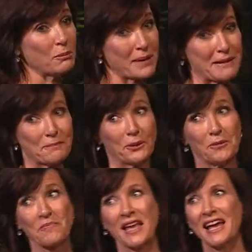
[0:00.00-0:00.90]
people.
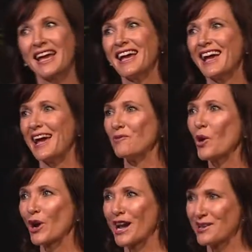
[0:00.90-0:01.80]
And
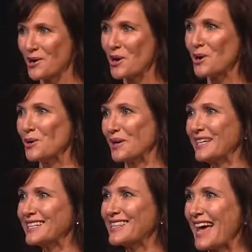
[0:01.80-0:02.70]
what I know
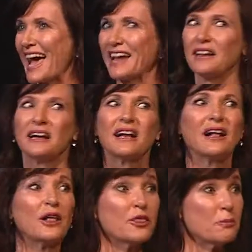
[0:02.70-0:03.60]
is that
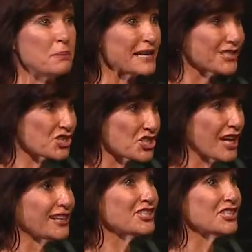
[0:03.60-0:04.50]
the biggest
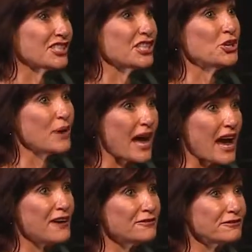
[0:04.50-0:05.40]
challenges that you
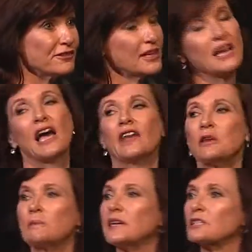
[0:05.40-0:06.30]
have and the
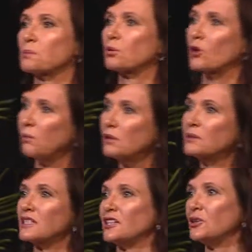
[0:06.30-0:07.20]
biggest
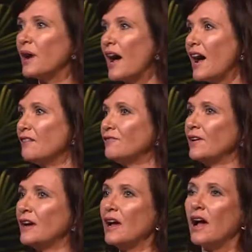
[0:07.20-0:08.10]
problems that you have
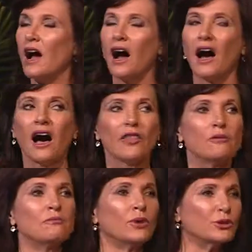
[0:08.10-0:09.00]
are the
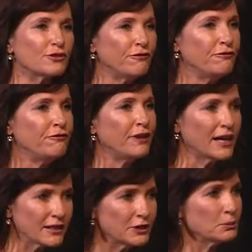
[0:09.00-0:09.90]
most
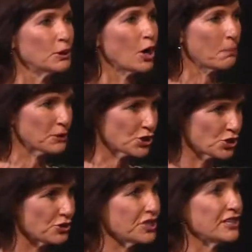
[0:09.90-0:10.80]
valuable
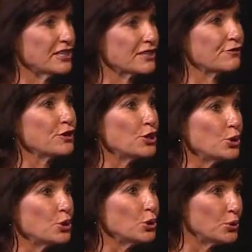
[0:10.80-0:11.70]
opportunities for
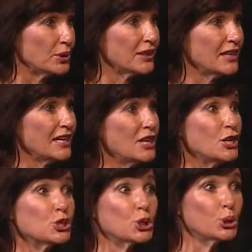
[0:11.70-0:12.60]
you to